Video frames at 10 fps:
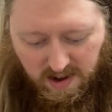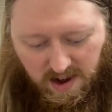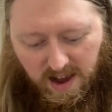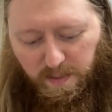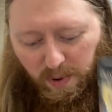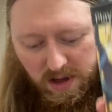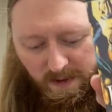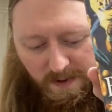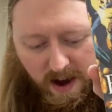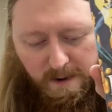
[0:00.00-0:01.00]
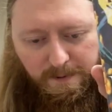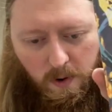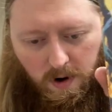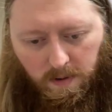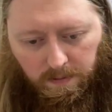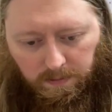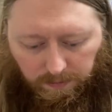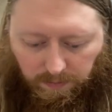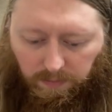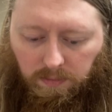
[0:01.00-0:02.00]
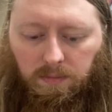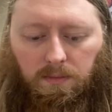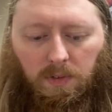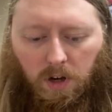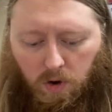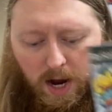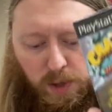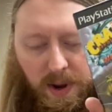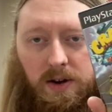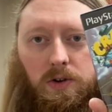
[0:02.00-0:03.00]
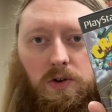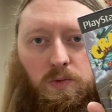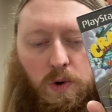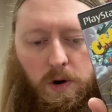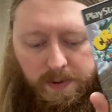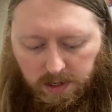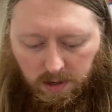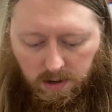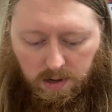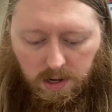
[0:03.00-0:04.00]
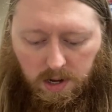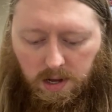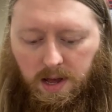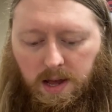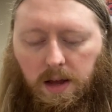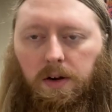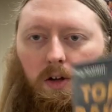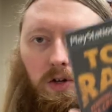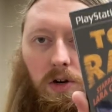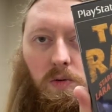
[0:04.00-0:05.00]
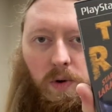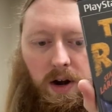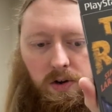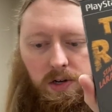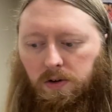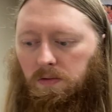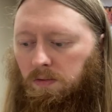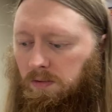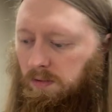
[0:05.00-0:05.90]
and Breath of Fire 4, Crash Bandicoot Warped, and Tomb Raider 2,